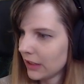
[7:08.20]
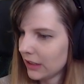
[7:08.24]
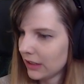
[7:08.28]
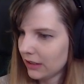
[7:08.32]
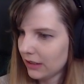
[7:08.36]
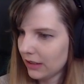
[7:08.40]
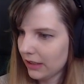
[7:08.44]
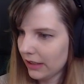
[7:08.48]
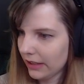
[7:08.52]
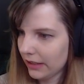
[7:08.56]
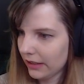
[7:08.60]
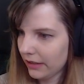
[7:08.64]

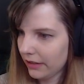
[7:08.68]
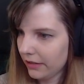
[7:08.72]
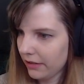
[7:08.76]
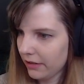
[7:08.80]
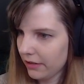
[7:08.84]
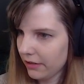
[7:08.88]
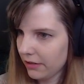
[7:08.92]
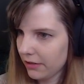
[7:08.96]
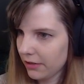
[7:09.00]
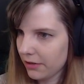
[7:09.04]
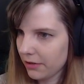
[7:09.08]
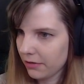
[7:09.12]
Then
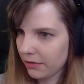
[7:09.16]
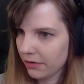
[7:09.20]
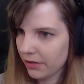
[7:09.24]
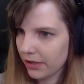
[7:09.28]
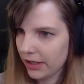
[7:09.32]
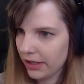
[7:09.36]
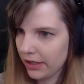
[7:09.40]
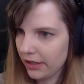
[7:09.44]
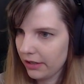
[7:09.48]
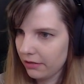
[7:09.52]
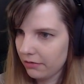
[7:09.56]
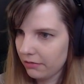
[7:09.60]
uh,
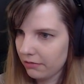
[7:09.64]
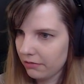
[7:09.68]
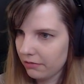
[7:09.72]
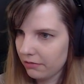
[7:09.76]
Joy.